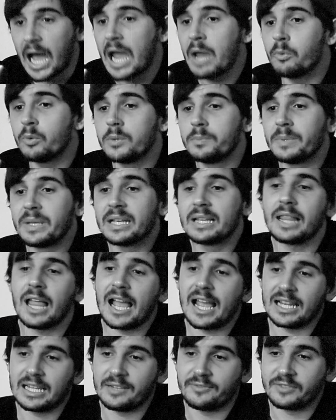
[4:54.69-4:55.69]
I would be
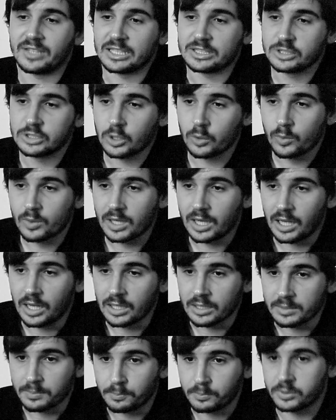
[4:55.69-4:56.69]
glad if the
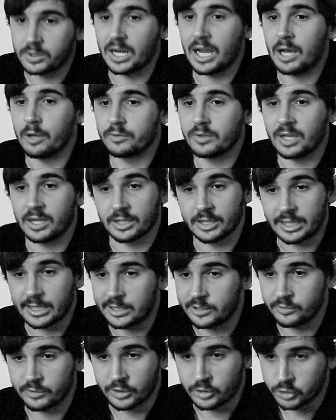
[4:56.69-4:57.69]
so-called proud
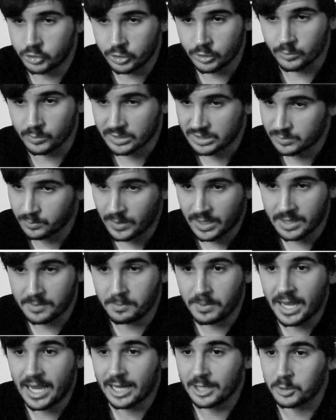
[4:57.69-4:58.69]
Hungarian Jews went
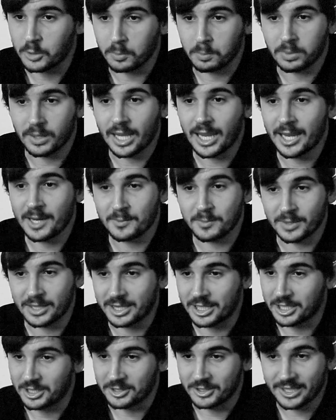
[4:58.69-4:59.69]
back to playing with
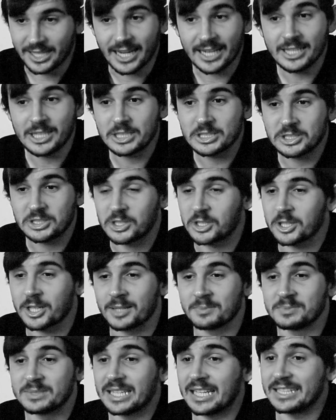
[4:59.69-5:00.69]
their tiny
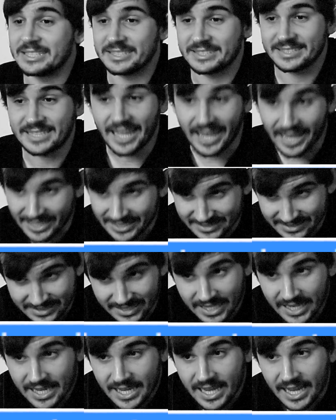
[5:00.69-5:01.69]
circumcised dicks
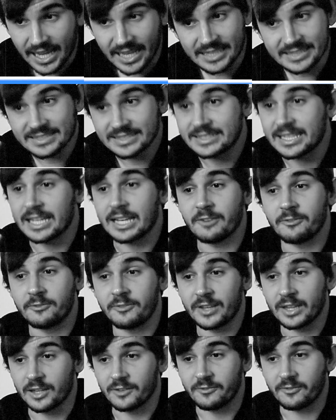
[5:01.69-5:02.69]
instead of
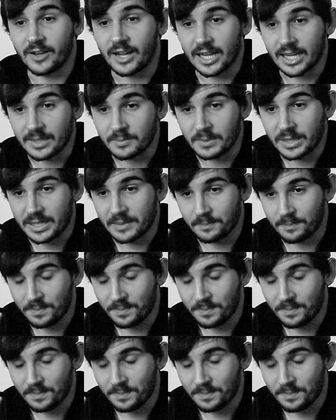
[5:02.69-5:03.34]
vilifying me.